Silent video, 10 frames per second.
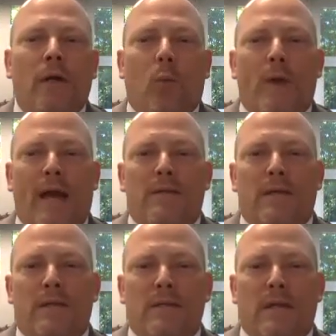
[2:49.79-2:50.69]
we had
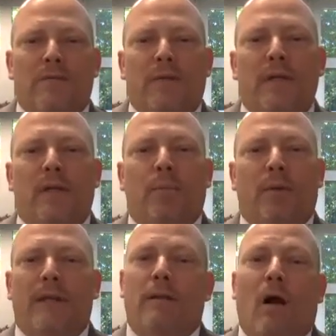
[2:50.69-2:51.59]
successfully
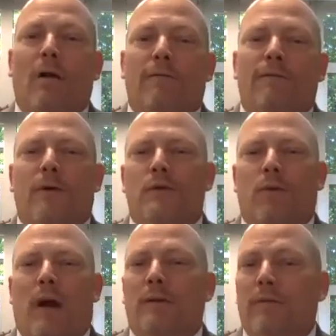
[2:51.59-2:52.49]
completed our first
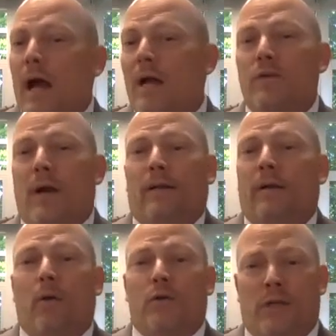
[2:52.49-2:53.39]
round of contract
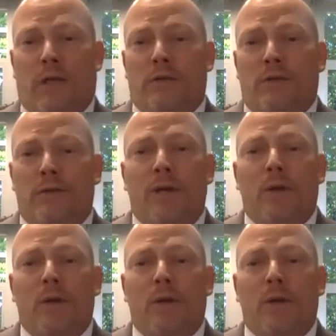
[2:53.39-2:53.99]
negotiations